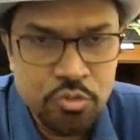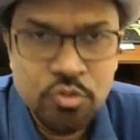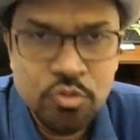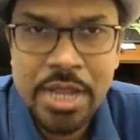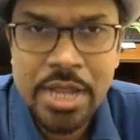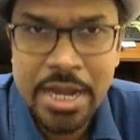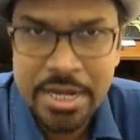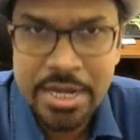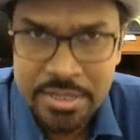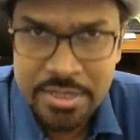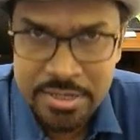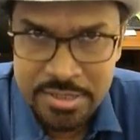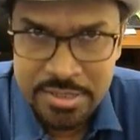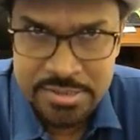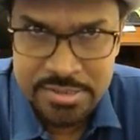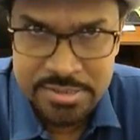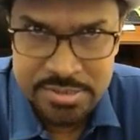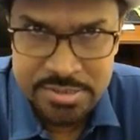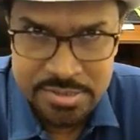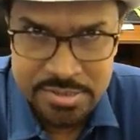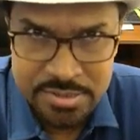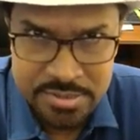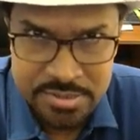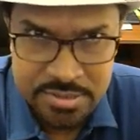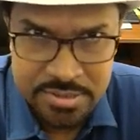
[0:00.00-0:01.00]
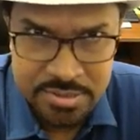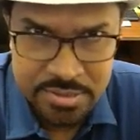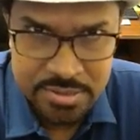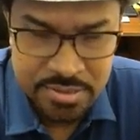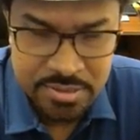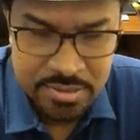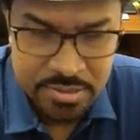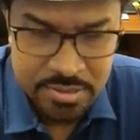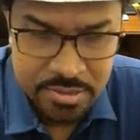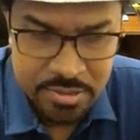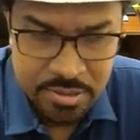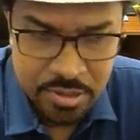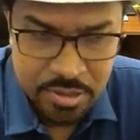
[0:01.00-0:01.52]
categories.
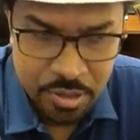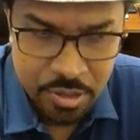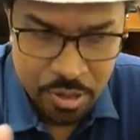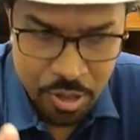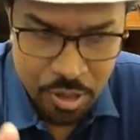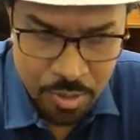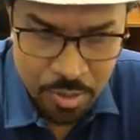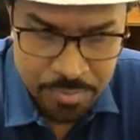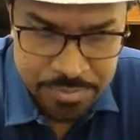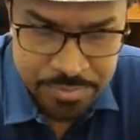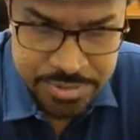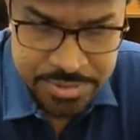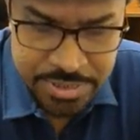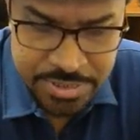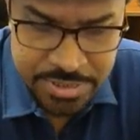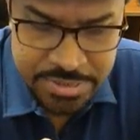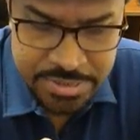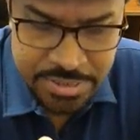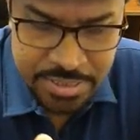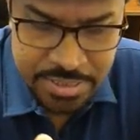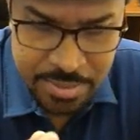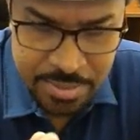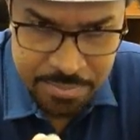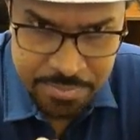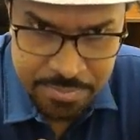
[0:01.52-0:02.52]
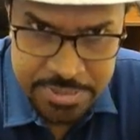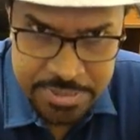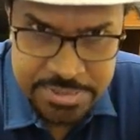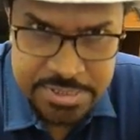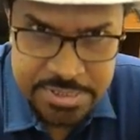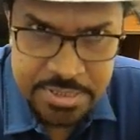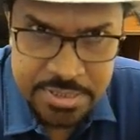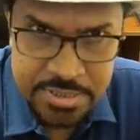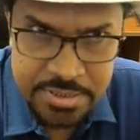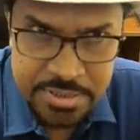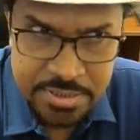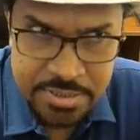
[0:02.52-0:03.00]
Objects that represent